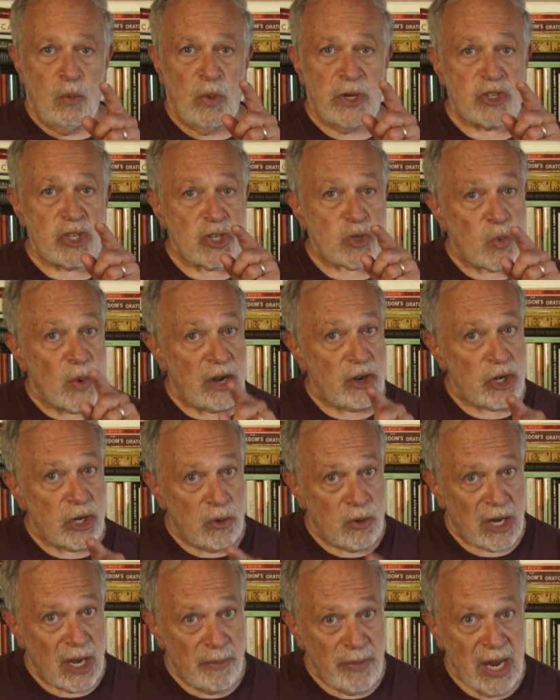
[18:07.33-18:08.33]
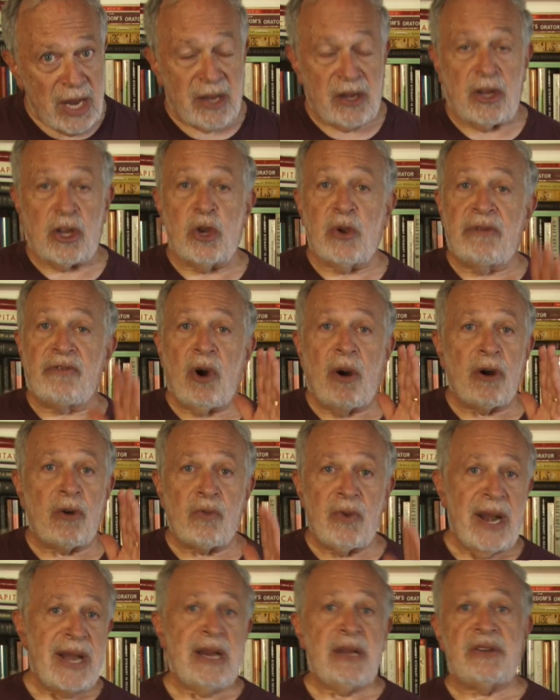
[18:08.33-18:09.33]
which is where you come in. You have
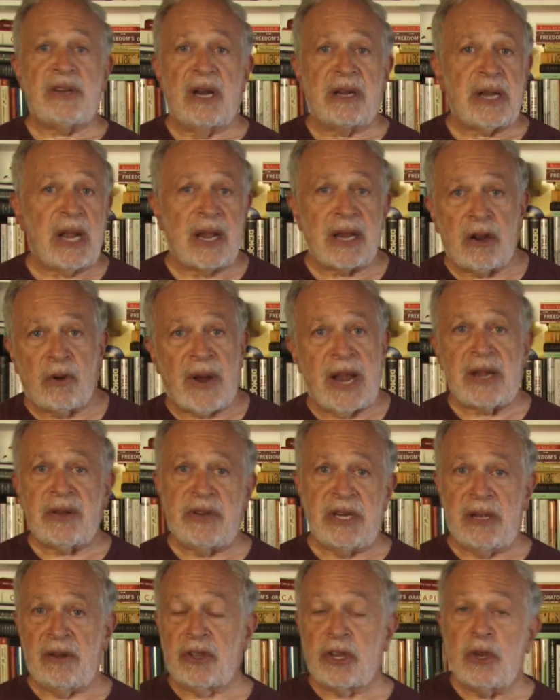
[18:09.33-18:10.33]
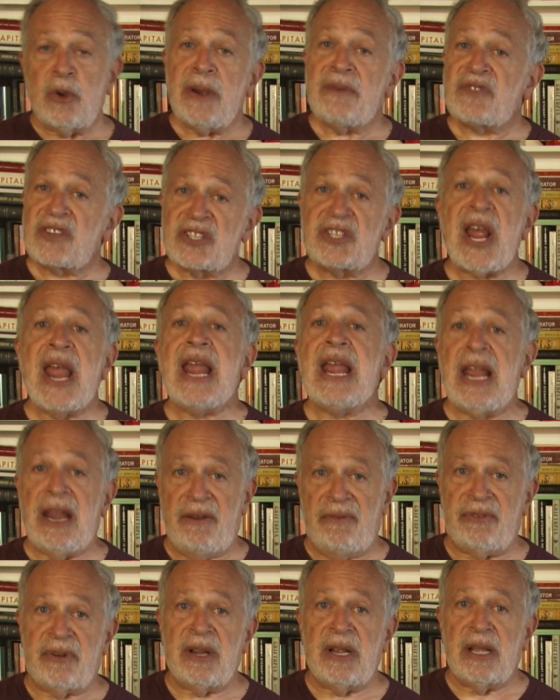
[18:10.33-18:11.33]
already done a great deal. You have
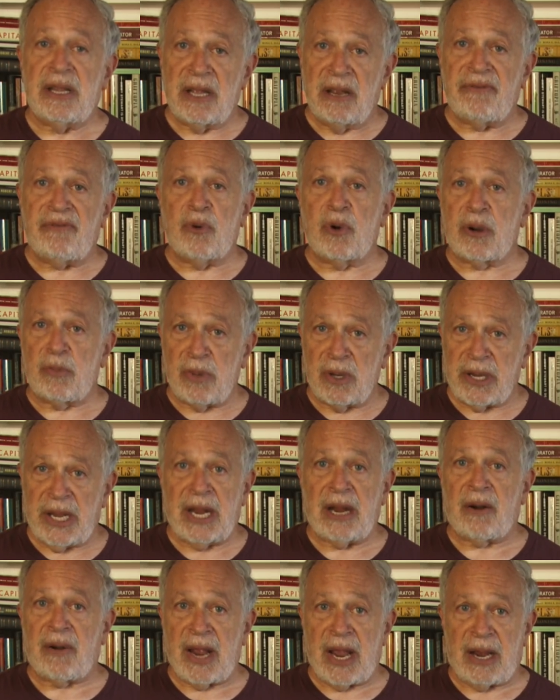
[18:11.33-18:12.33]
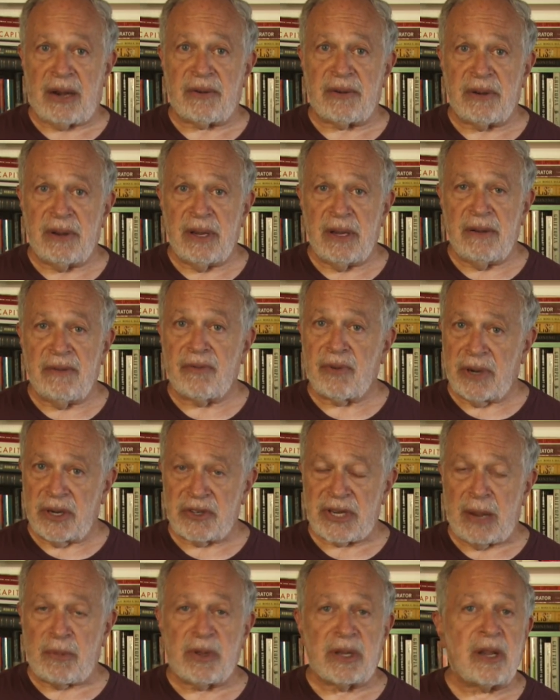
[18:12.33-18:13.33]
saved the Affordable Care Act, for
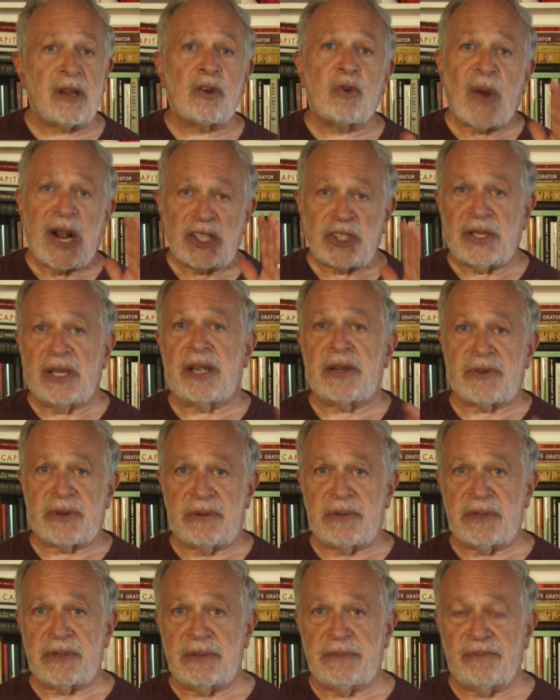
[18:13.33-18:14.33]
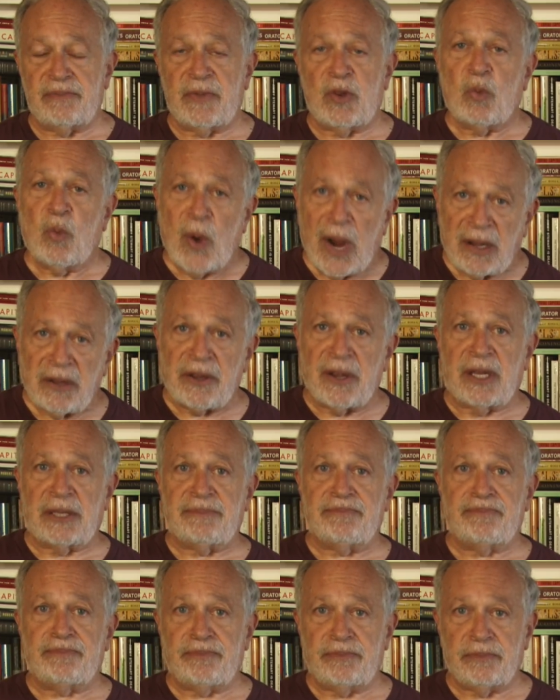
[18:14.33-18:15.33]
example. Congratulations. Well
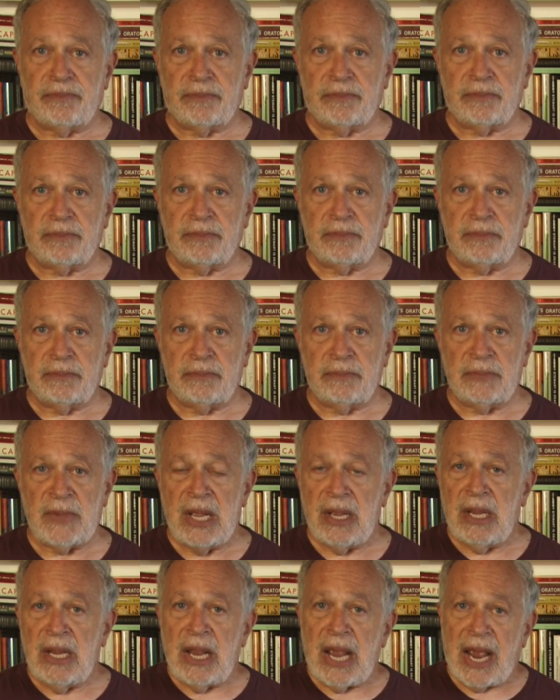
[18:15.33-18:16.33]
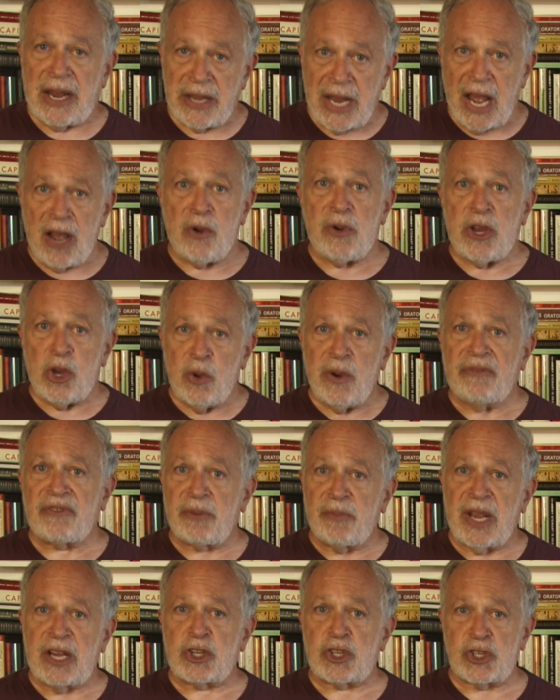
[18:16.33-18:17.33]
done. And now you
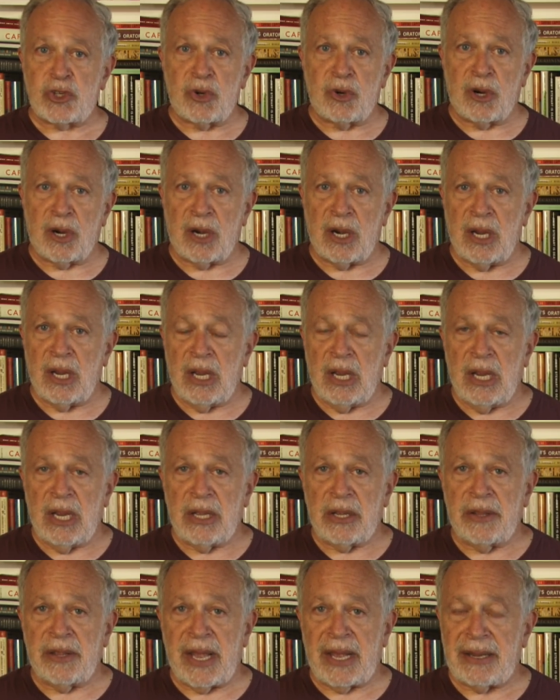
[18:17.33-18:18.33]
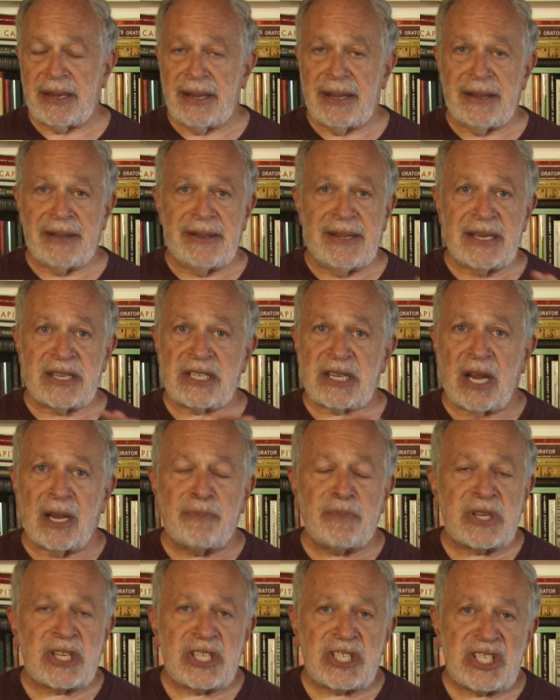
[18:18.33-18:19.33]
have to make sure that this
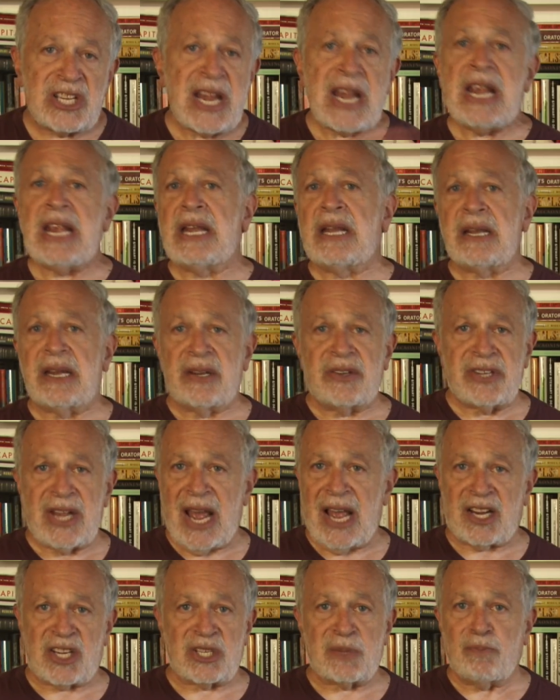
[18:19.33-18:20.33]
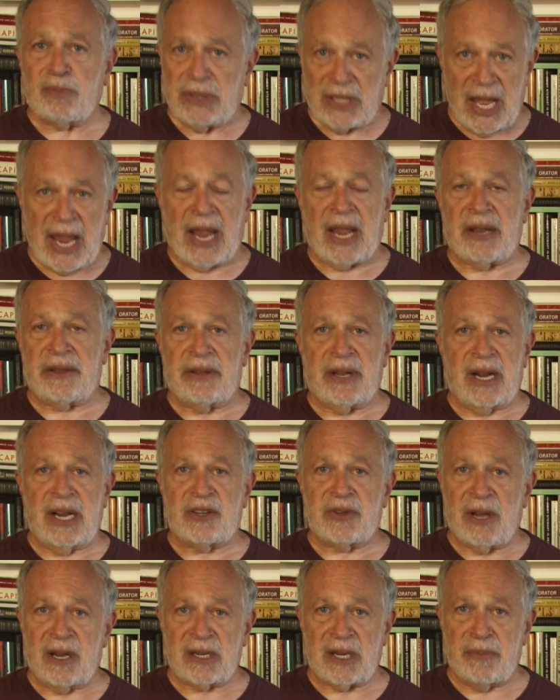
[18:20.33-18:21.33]
obscene tax plan that
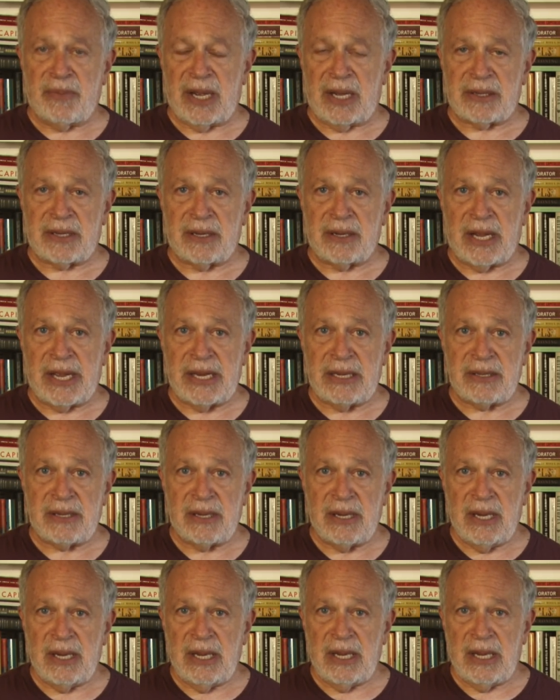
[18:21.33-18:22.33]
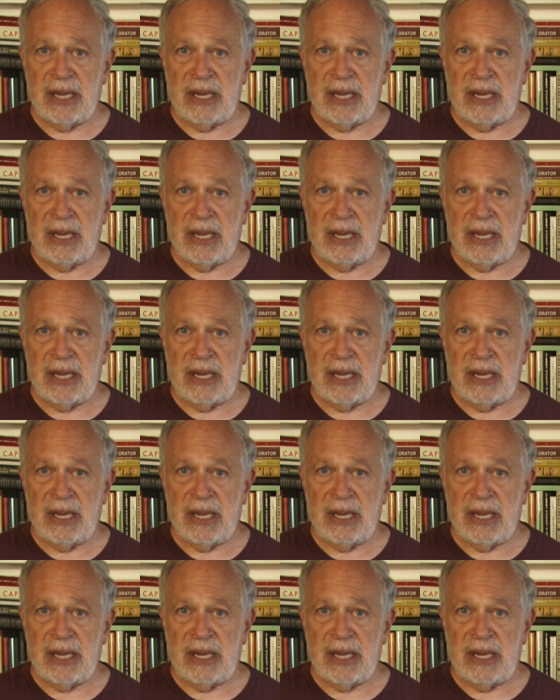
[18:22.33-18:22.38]
I talked about tonight,